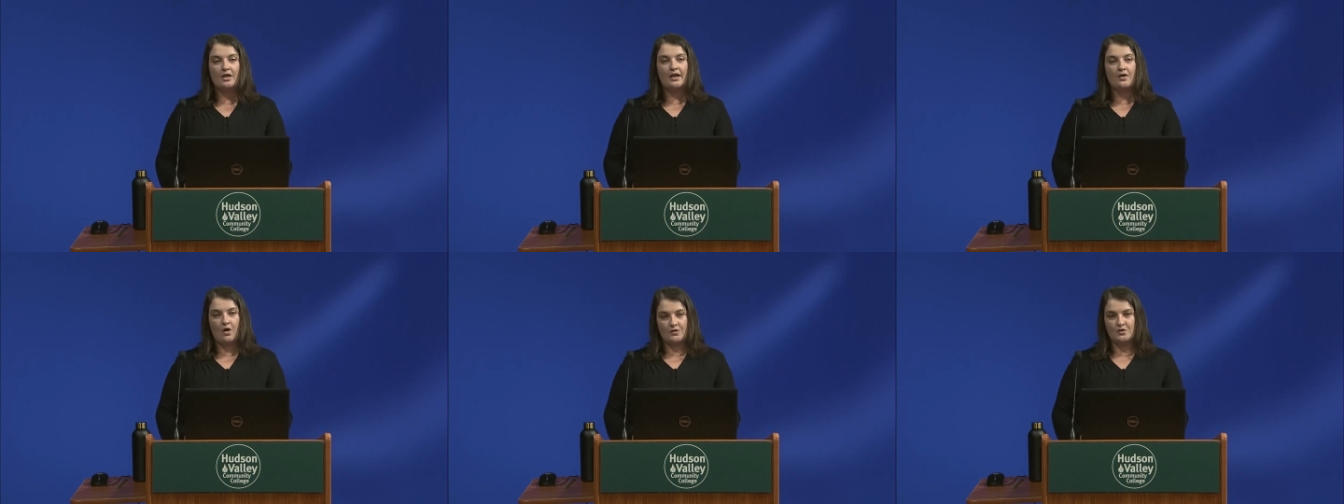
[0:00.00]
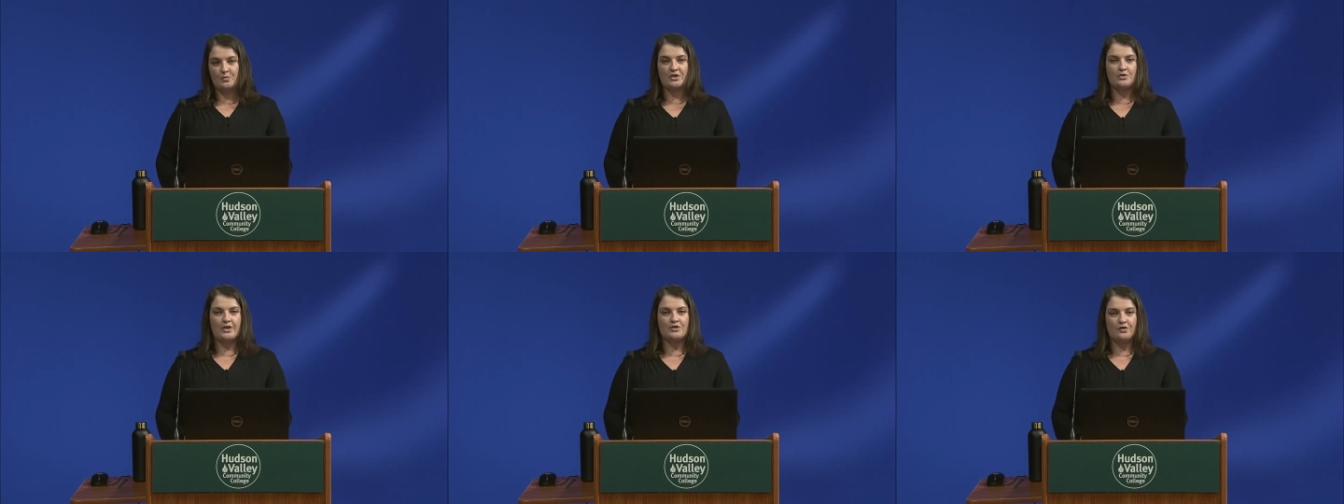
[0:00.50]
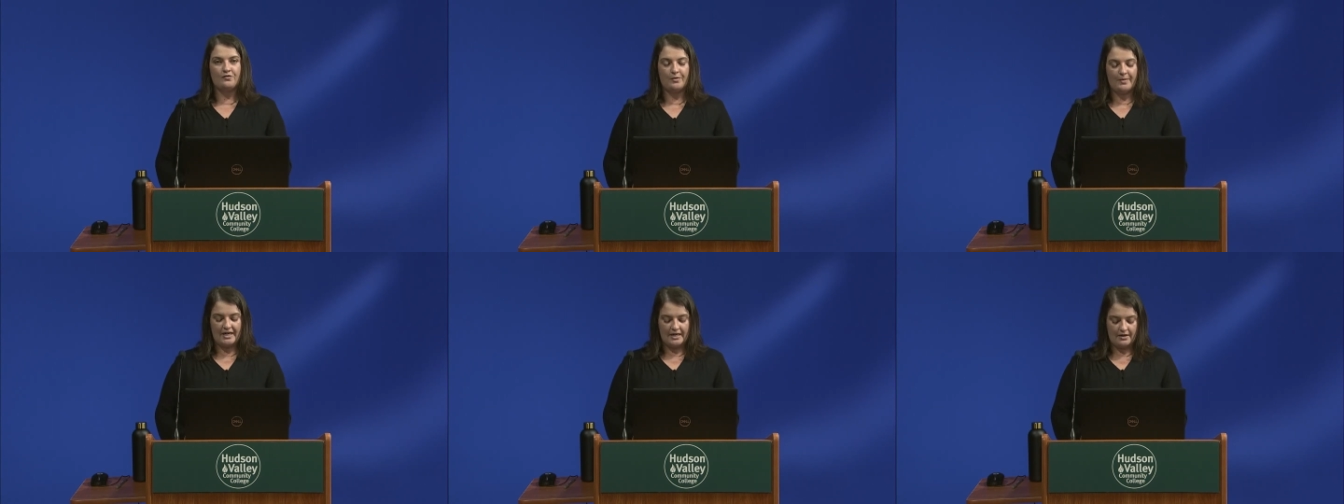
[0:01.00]
and also be treasured for
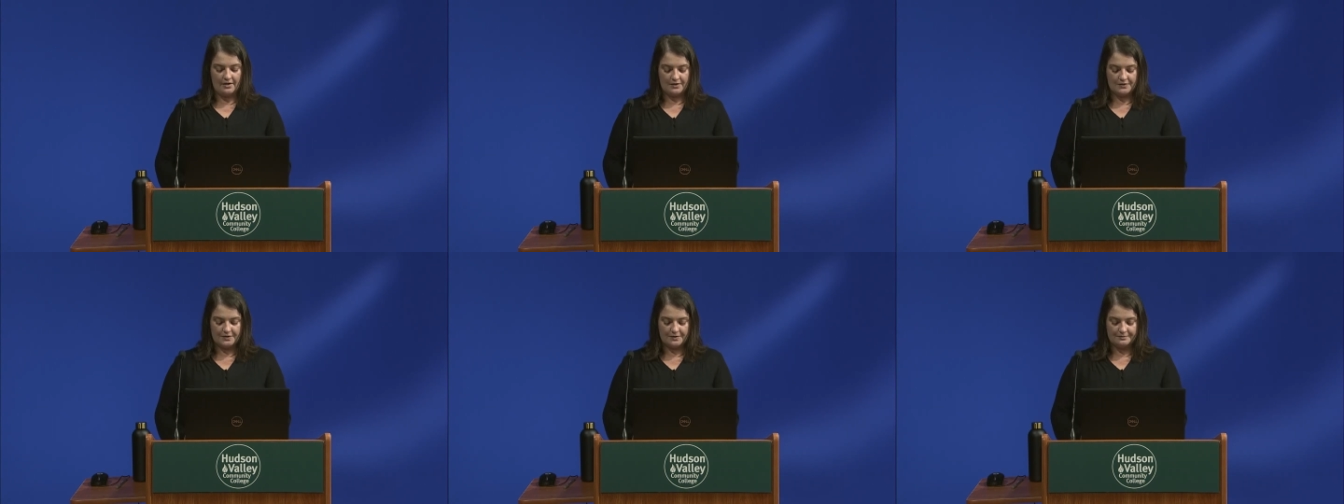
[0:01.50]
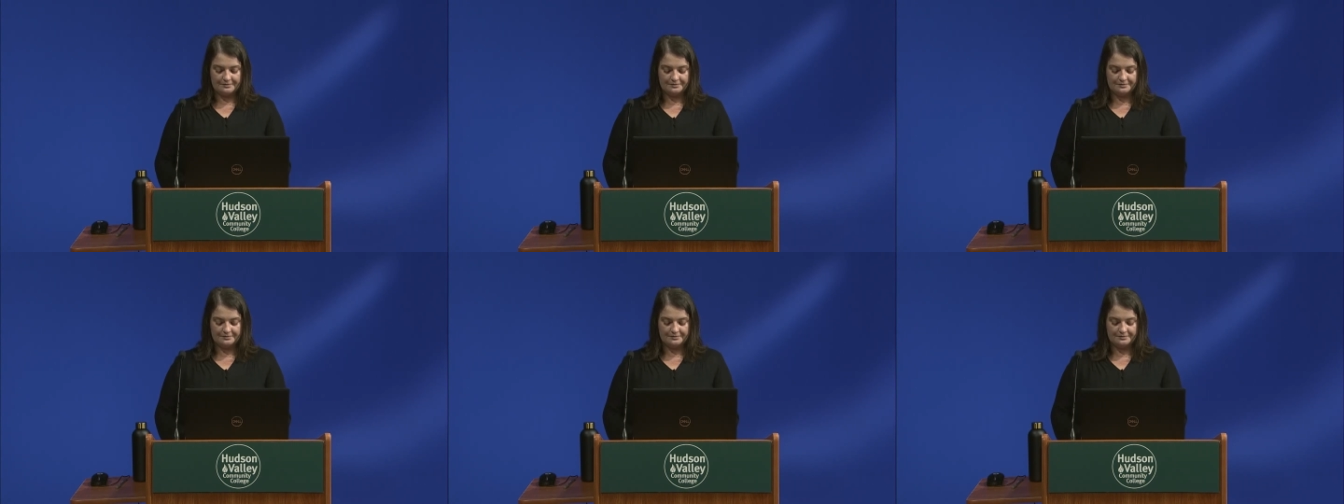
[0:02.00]
many years.